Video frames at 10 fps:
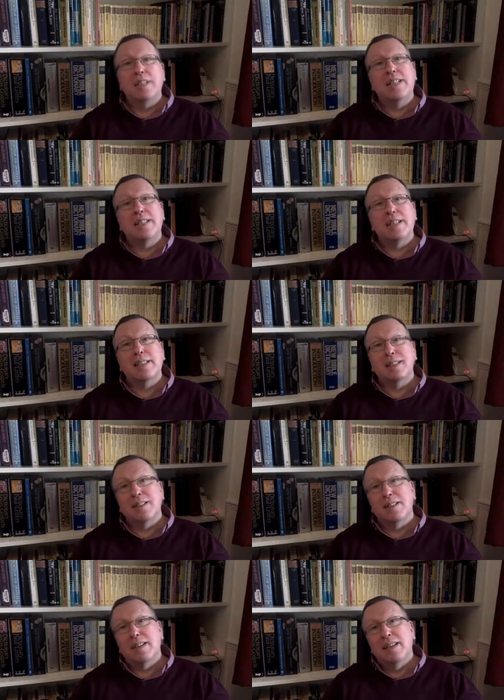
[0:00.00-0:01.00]
teachings
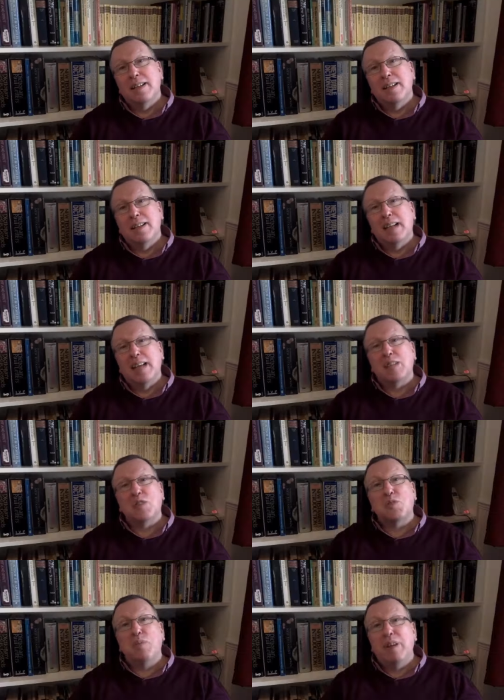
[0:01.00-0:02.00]
and
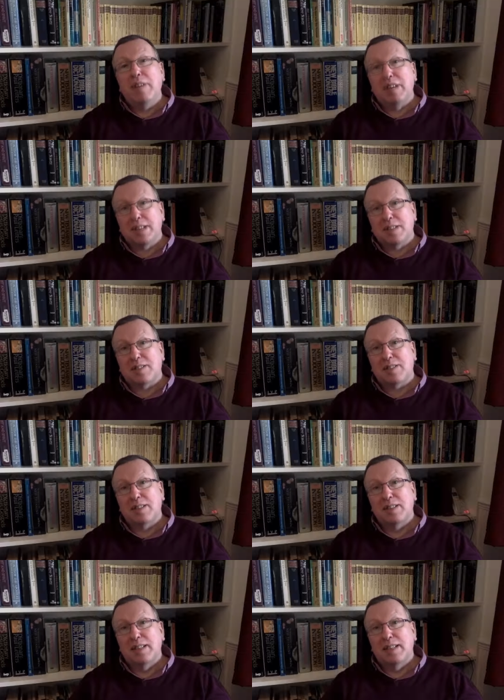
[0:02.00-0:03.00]
experienced